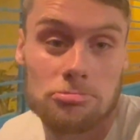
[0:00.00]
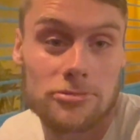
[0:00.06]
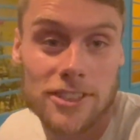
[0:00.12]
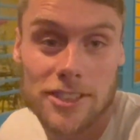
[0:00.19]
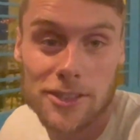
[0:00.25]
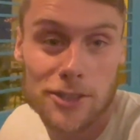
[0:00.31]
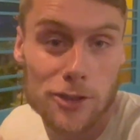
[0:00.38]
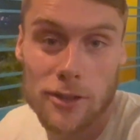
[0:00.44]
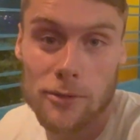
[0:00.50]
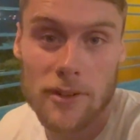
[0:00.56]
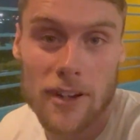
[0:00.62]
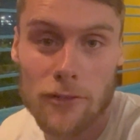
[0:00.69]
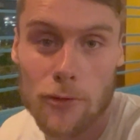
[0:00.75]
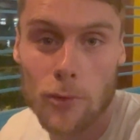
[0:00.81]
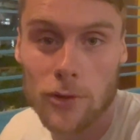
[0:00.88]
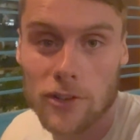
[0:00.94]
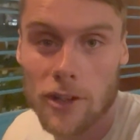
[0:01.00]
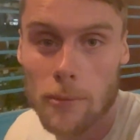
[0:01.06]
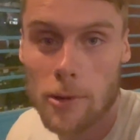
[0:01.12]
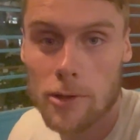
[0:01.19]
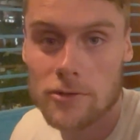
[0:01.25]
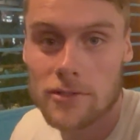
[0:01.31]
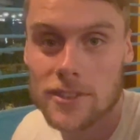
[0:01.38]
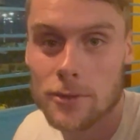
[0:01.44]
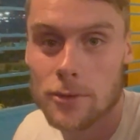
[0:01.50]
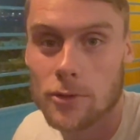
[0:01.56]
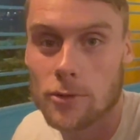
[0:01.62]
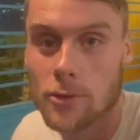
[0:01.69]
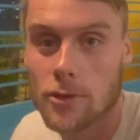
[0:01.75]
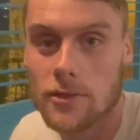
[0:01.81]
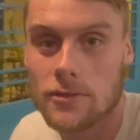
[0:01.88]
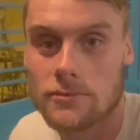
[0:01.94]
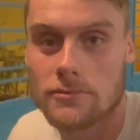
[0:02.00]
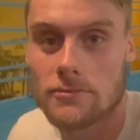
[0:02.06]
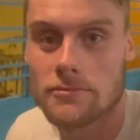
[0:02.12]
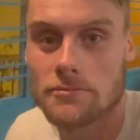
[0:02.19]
Just wander about, see what's up.